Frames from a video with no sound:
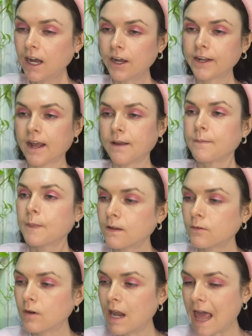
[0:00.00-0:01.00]
Okay,
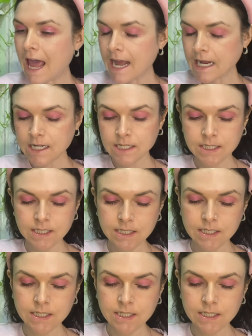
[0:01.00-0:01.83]
relax